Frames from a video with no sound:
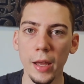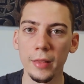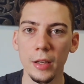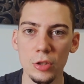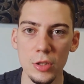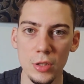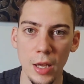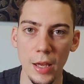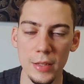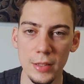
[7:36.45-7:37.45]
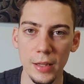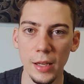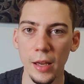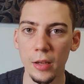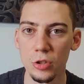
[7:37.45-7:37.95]
And then she uh, said,
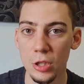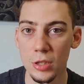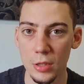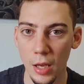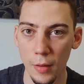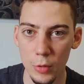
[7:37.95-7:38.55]
yeah, she's uh,